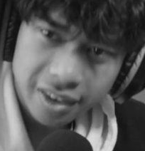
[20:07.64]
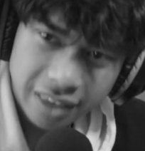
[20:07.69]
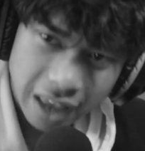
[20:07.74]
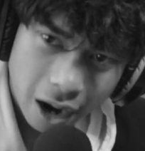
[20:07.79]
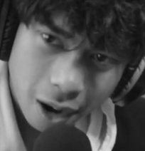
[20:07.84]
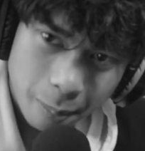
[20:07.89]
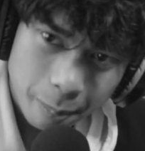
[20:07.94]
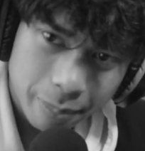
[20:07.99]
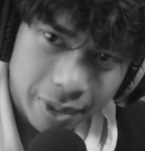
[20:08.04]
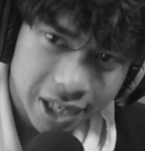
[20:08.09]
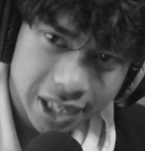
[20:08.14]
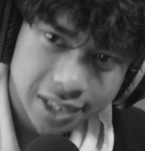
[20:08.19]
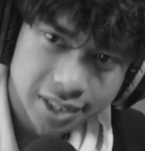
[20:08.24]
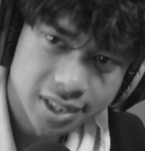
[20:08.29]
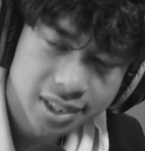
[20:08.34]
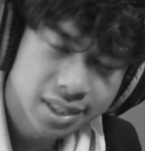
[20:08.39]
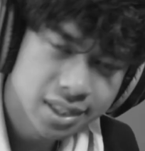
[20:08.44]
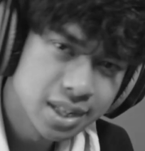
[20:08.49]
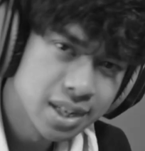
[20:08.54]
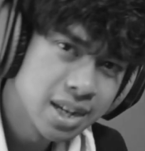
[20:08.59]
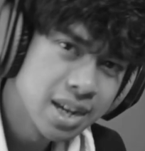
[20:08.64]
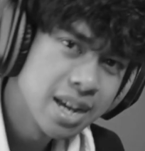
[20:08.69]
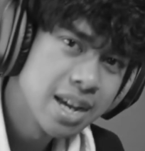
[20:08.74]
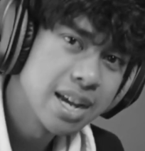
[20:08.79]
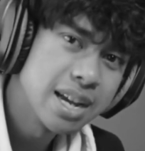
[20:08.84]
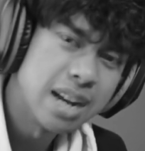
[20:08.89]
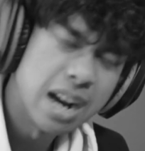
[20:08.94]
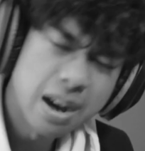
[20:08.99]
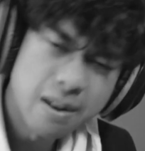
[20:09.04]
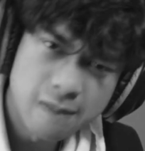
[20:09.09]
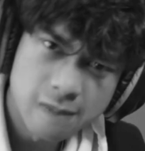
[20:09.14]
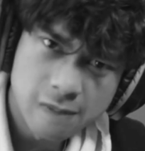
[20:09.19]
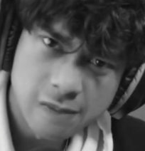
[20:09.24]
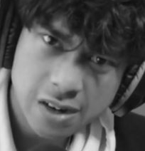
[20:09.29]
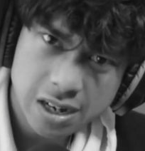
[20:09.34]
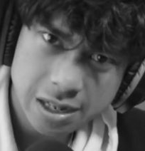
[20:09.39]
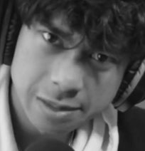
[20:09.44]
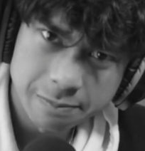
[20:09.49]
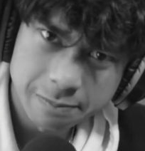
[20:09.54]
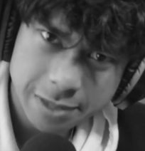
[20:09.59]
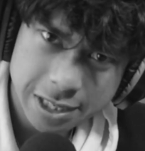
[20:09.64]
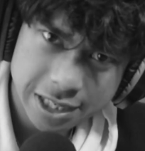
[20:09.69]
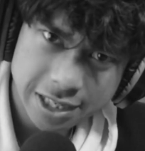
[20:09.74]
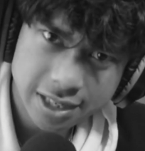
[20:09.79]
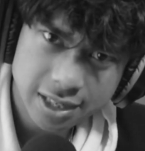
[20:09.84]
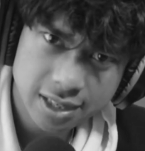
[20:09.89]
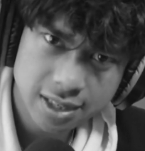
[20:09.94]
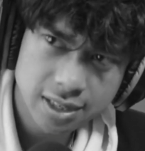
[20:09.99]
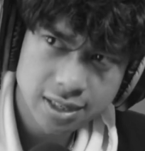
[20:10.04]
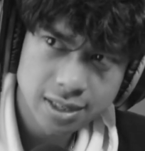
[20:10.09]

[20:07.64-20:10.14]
Now I'm pissed. Now I'm fucking pissed.